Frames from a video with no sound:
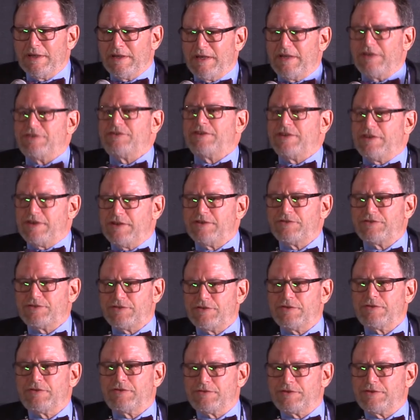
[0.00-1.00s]
it's
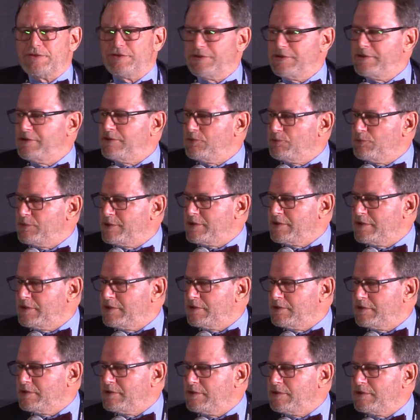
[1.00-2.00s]
easier to deal with it,
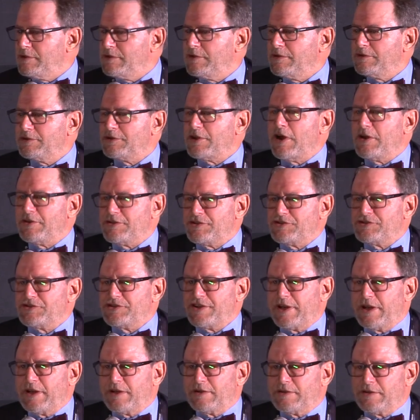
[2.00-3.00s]
to
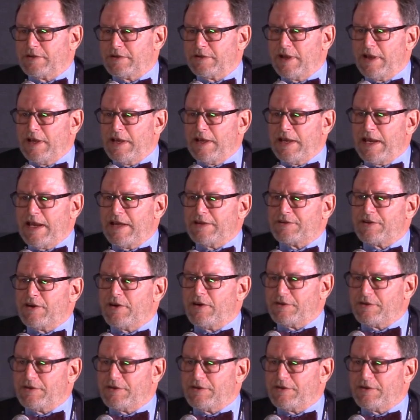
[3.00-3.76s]
understand it, and to